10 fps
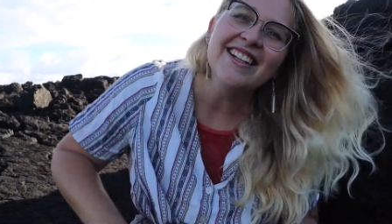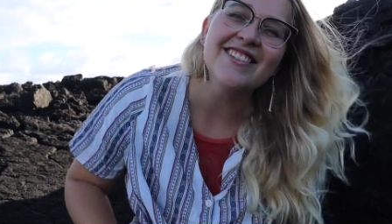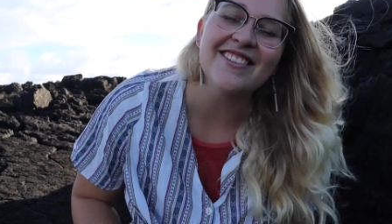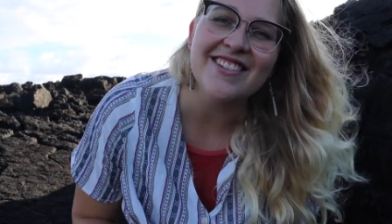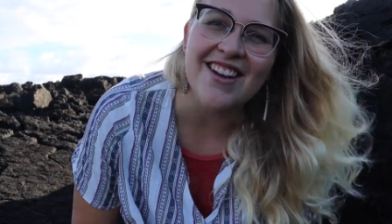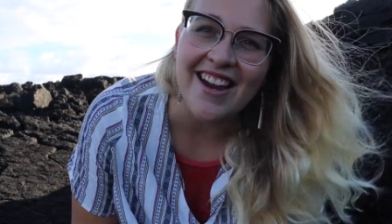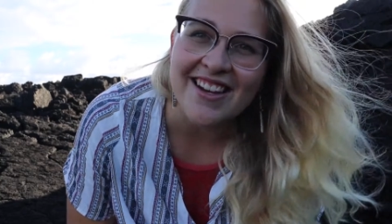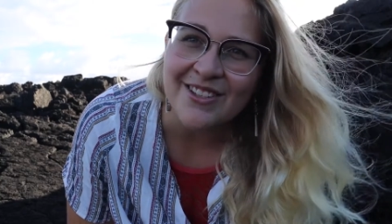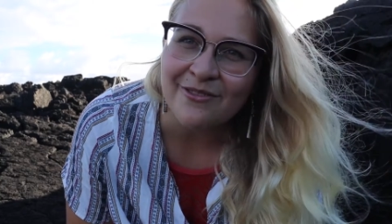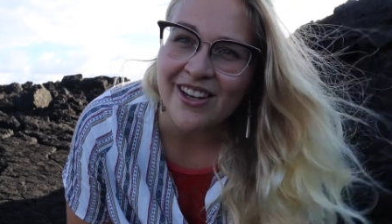to try
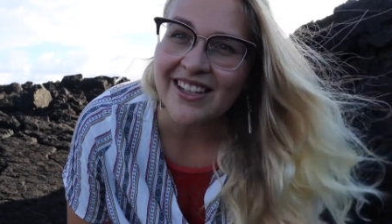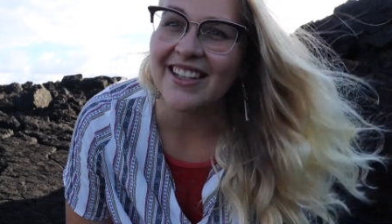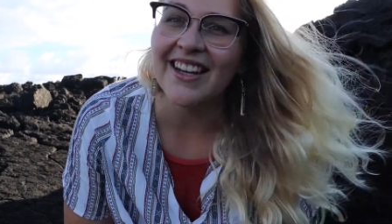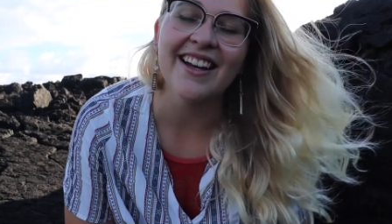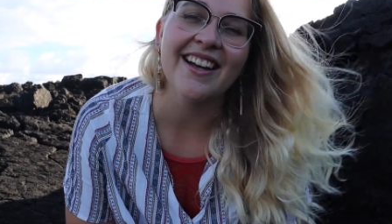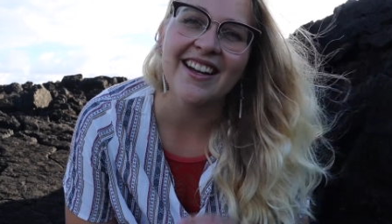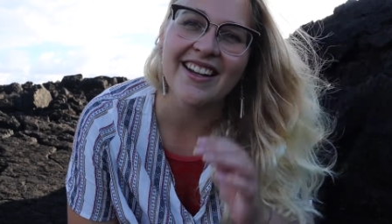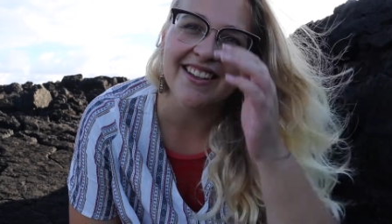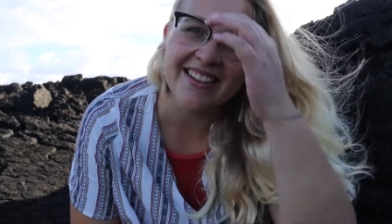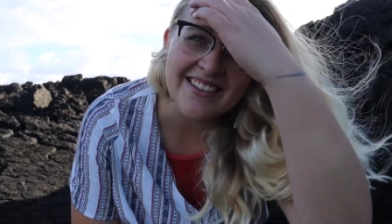to be uh,
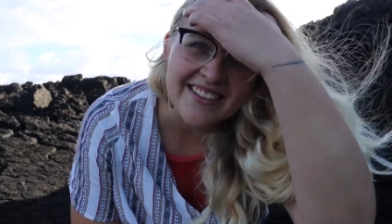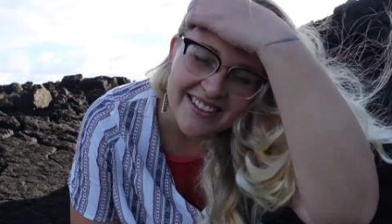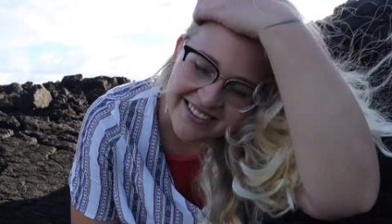in